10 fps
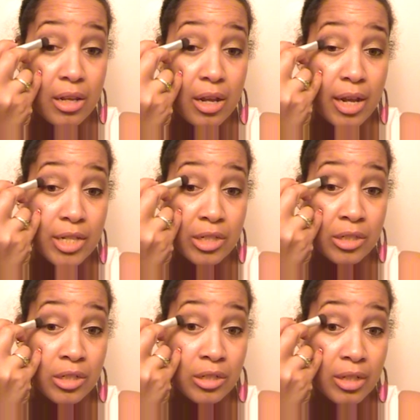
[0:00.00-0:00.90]
I
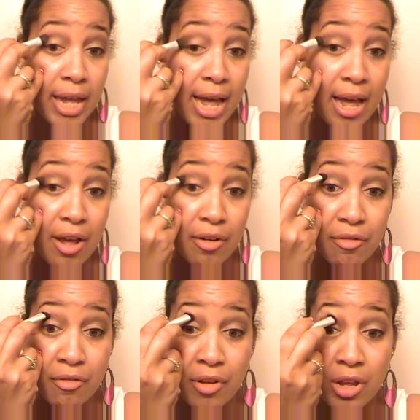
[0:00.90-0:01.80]
still
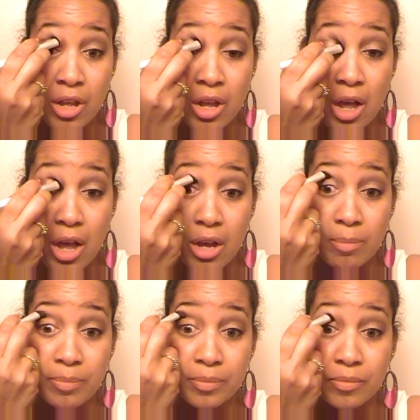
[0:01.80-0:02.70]
have
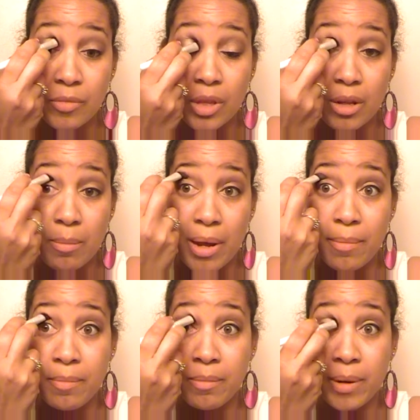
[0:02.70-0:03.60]

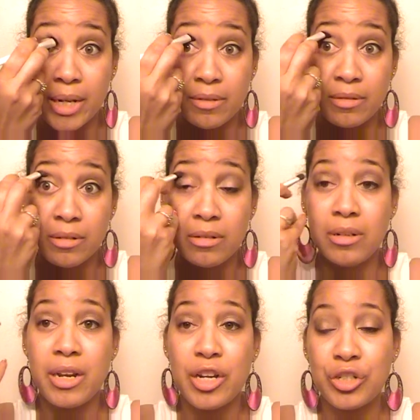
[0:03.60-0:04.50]
my
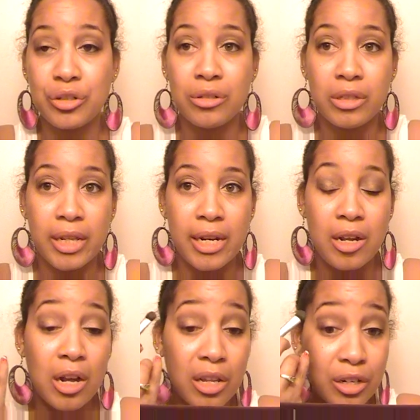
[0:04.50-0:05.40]
initial lid
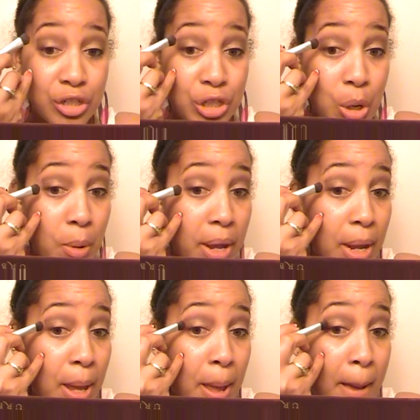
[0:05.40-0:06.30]
color
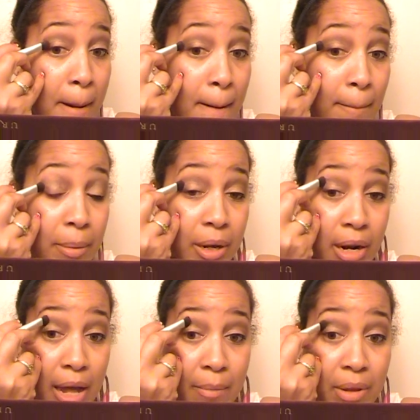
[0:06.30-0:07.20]
showing,
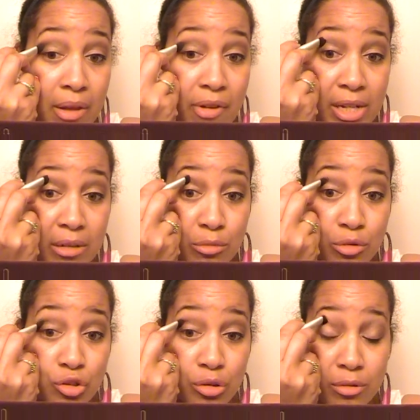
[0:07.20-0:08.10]
but I'm giving some
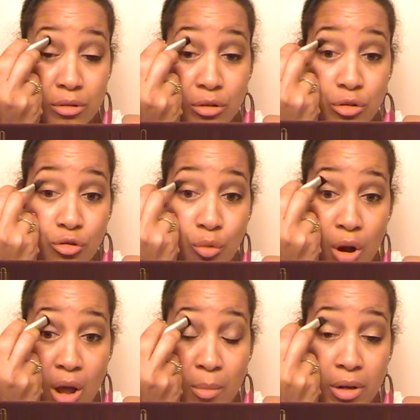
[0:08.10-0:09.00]

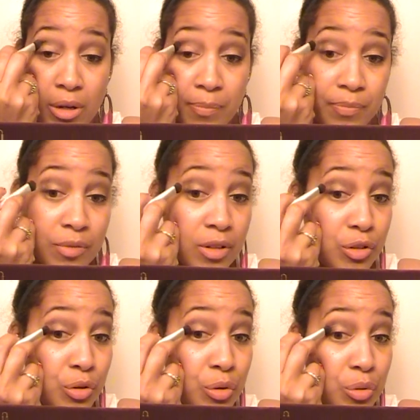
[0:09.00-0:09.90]
drama
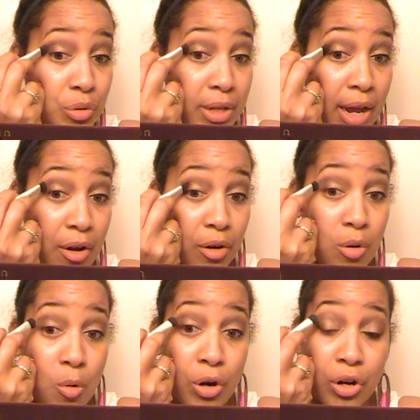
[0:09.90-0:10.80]
to the outer
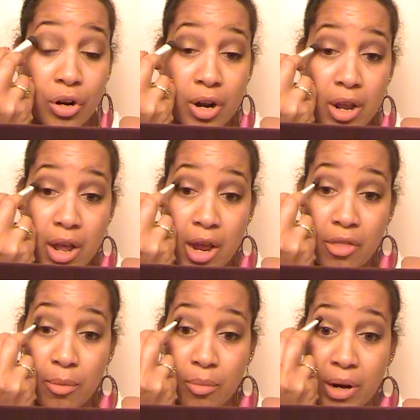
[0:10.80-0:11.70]
corner and
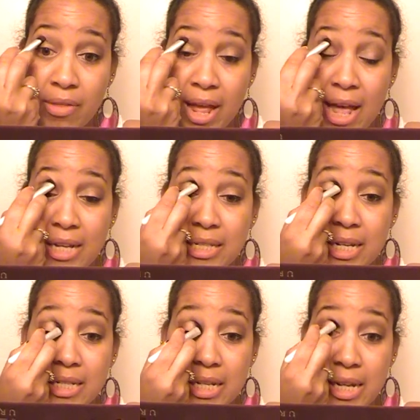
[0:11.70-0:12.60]
then bringing the
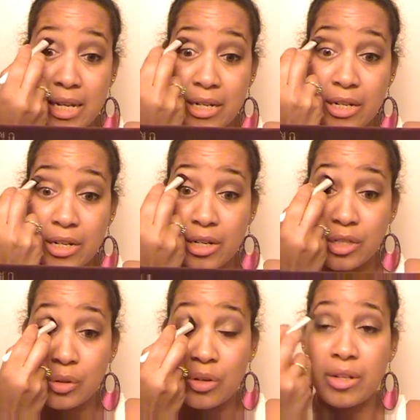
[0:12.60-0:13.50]
excess in
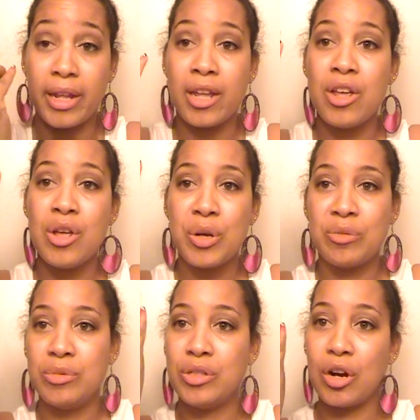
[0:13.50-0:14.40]
so it like goes
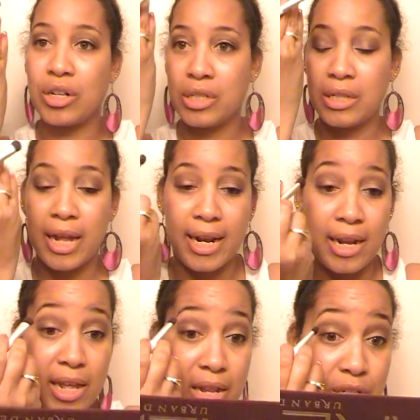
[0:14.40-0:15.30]
from dark to light
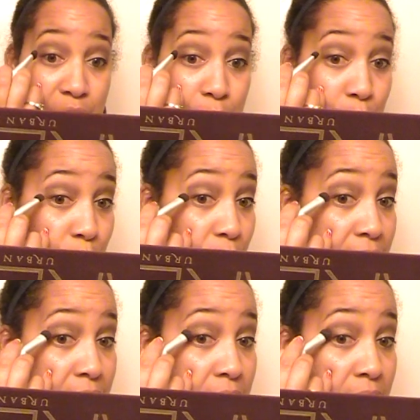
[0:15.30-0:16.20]
into the
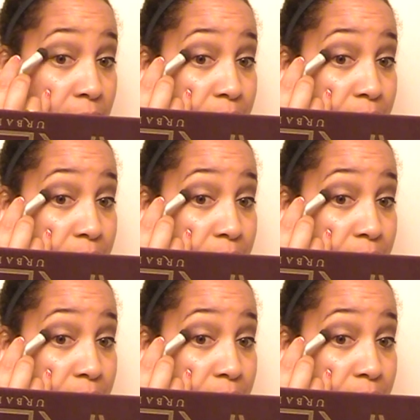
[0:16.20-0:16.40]
crease.